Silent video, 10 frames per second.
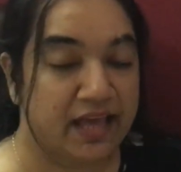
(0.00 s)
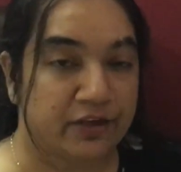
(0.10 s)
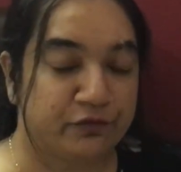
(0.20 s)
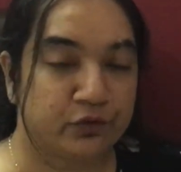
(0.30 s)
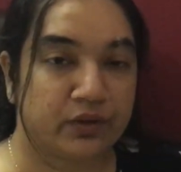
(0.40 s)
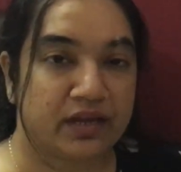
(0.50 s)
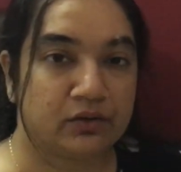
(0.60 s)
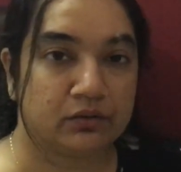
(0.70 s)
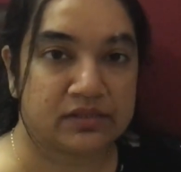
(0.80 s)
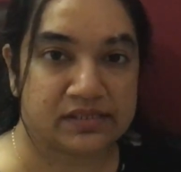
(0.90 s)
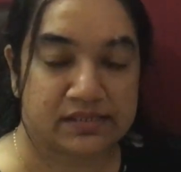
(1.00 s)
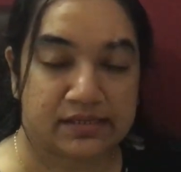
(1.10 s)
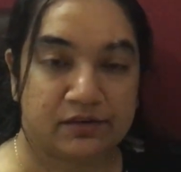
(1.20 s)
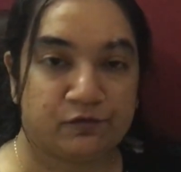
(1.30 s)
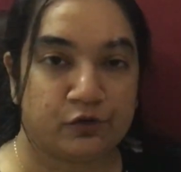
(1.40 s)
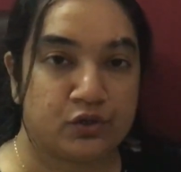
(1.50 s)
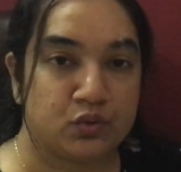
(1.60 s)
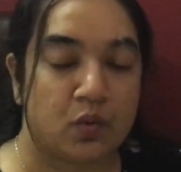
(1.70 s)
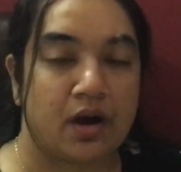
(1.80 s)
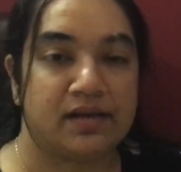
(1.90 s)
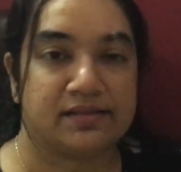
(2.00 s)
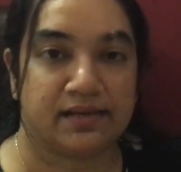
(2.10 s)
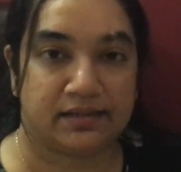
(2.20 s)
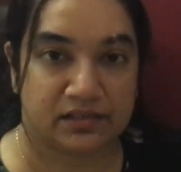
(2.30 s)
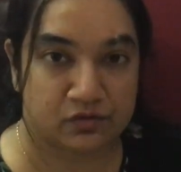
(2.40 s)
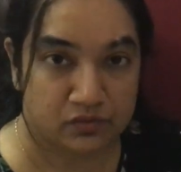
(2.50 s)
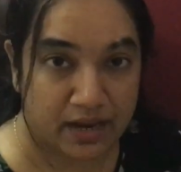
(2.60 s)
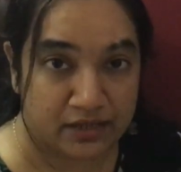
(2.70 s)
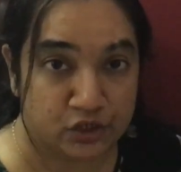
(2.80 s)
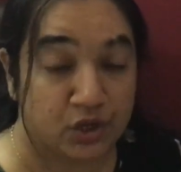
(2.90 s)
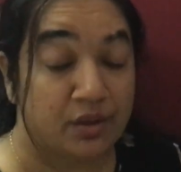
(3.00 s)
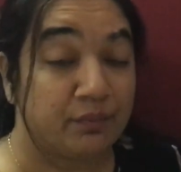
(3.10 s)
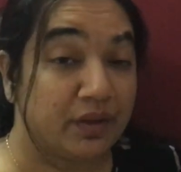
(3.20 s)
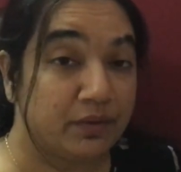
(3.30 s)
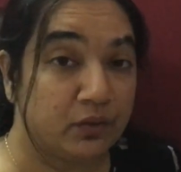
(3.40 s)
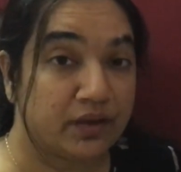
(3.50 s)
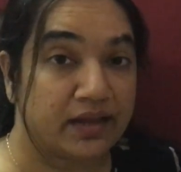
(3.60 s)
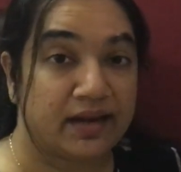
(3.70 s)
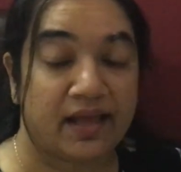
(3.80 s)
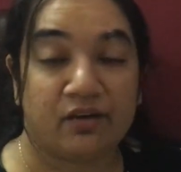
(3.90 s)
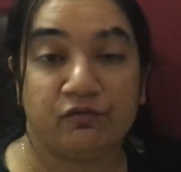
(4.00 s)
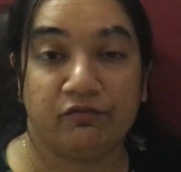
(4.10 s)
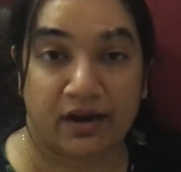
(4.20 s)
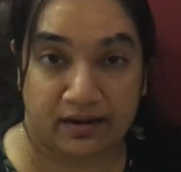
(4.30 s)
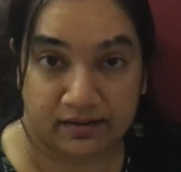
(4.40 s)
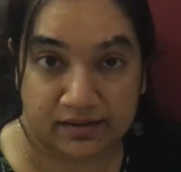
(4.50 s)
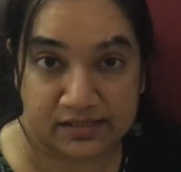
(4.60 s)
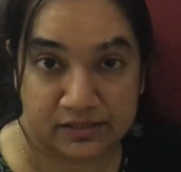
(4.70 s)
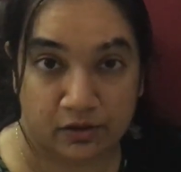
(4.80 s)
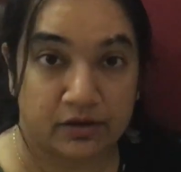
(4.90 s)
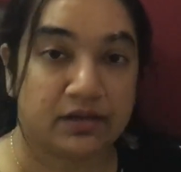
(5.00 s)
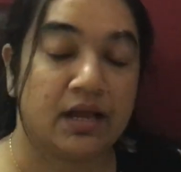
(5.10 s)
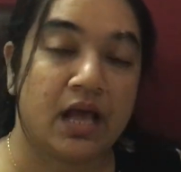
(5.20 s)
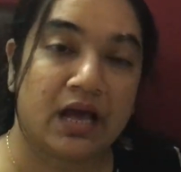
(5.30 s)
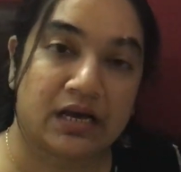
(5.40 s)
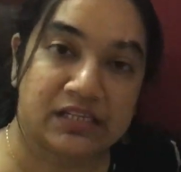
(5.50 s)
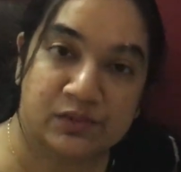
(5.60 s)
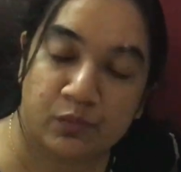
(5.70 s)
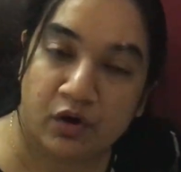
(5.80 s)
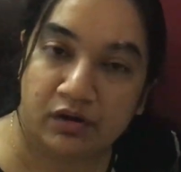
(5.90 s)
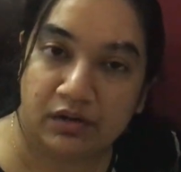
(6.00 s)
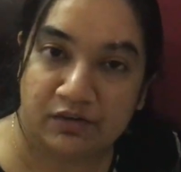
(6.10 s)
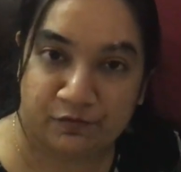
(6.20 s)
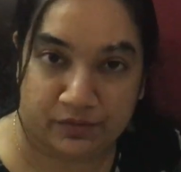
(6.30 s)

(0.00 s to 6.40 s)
If you cannot sit for two hours at a stretch, maybe you can have one hour slot, a small